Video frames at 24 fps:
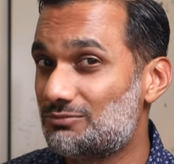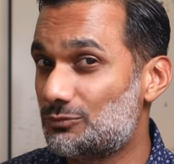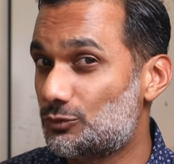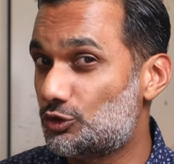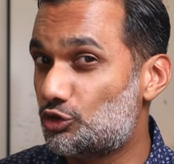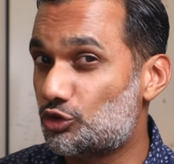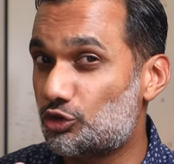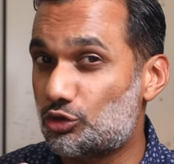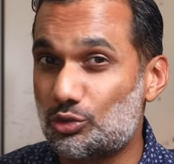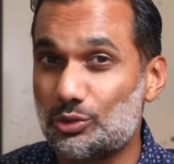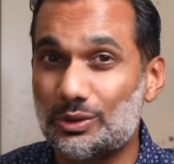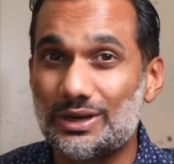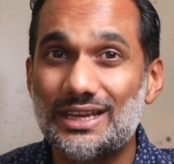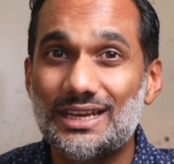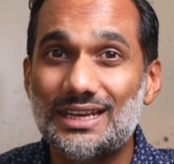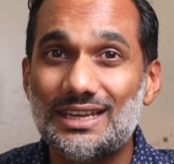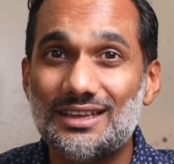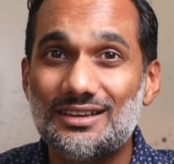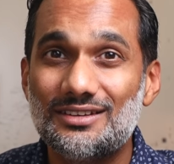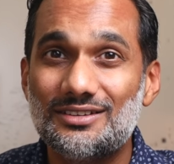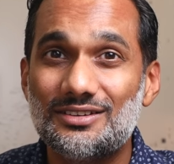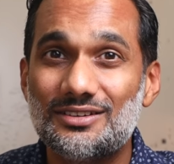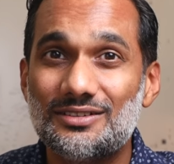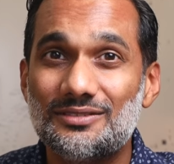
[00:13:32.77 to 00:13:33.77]
treat
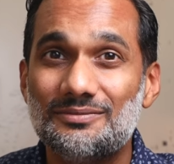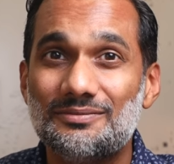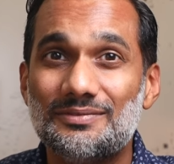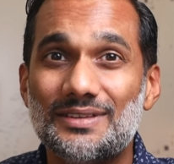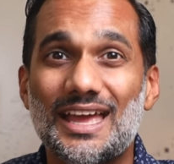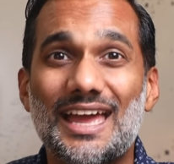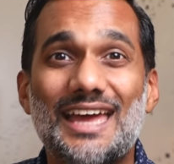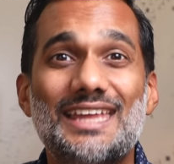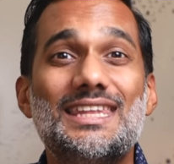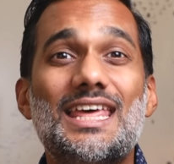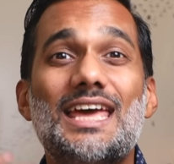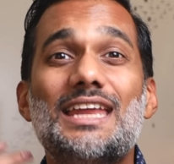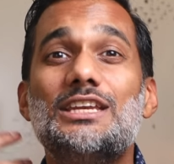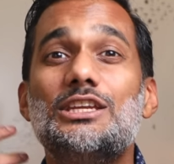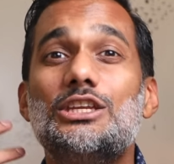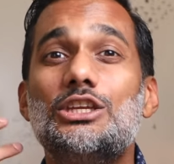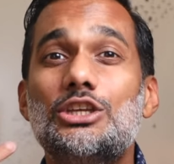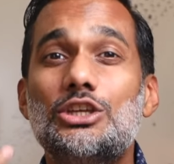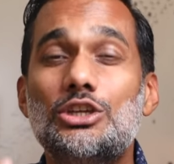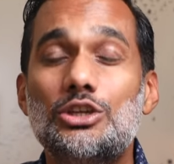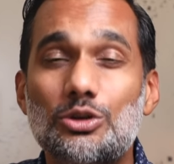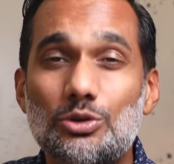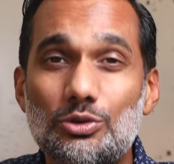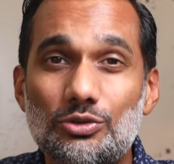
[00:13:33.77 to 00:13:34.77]
it, and then
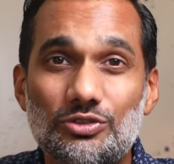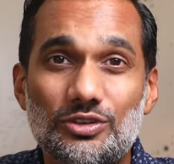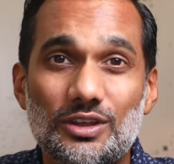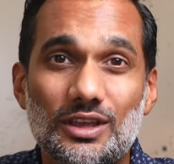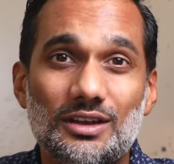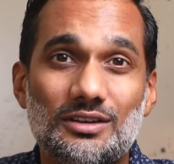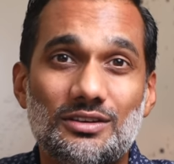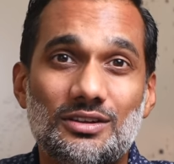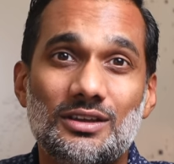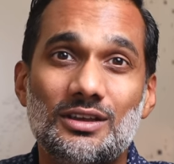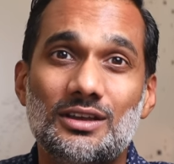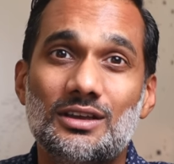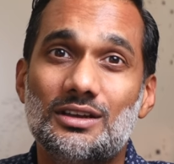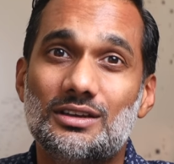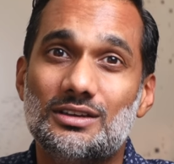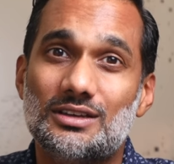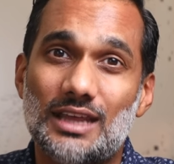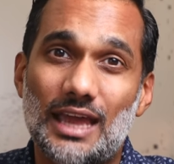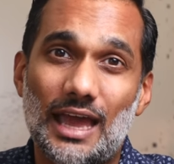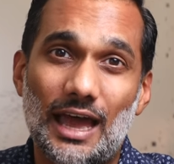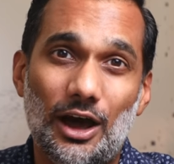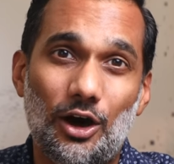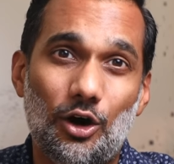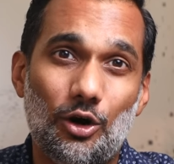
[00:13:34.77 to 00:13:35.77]
use it to
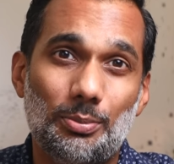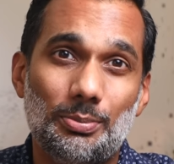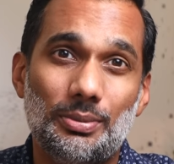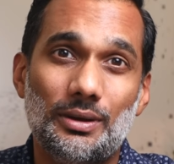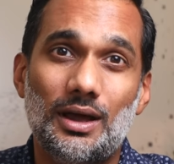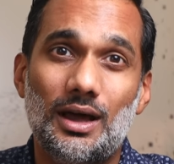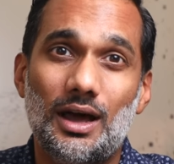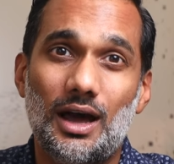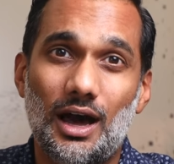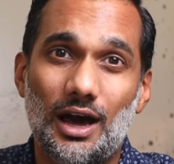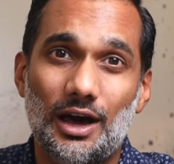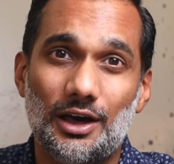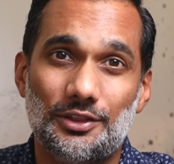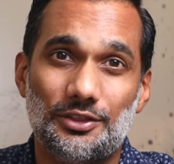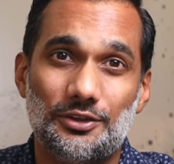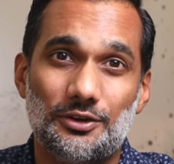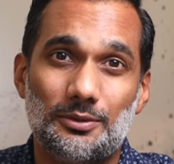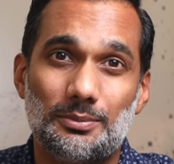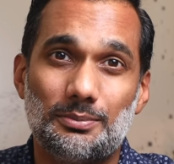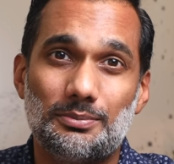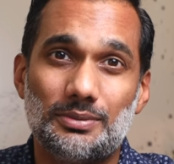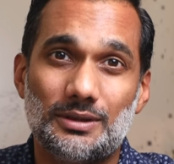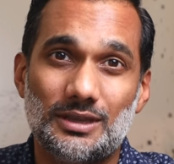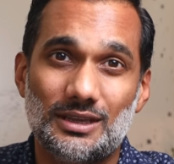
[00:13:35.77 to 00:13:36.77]
help
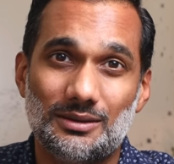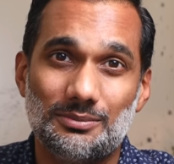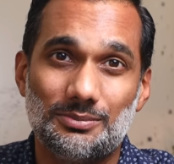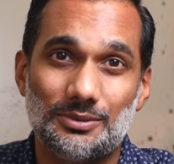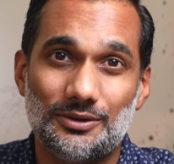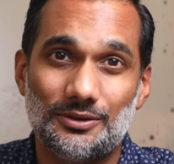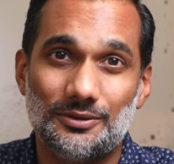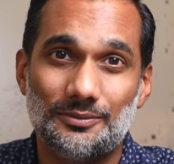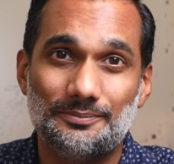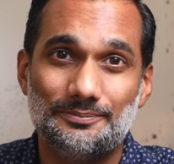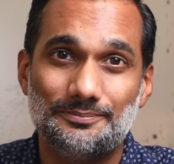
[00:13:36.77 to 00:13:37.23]
other people.